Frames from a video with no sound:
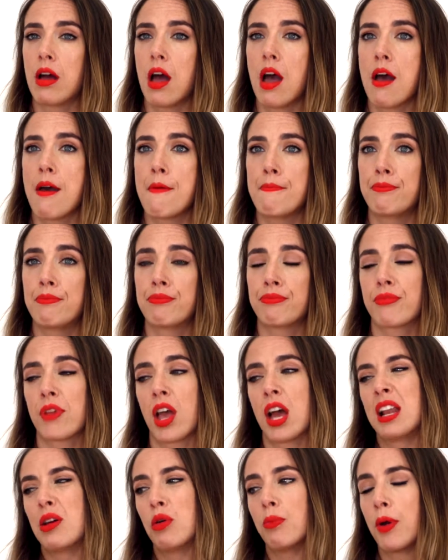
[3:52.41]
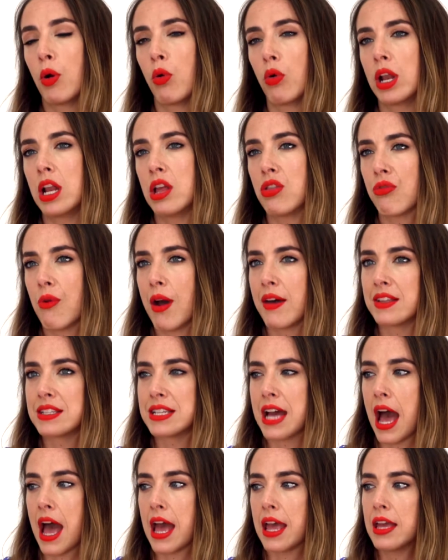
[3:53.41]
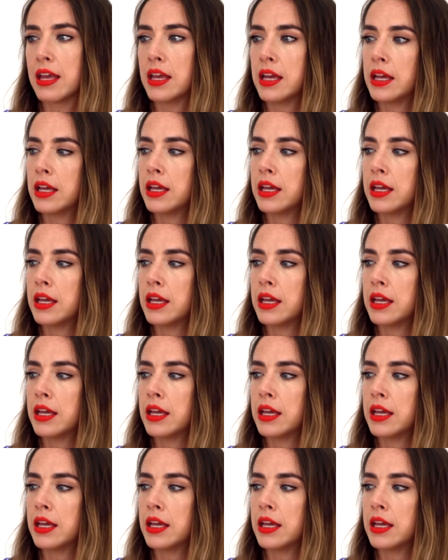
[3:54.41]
a little bit oily throughout the day.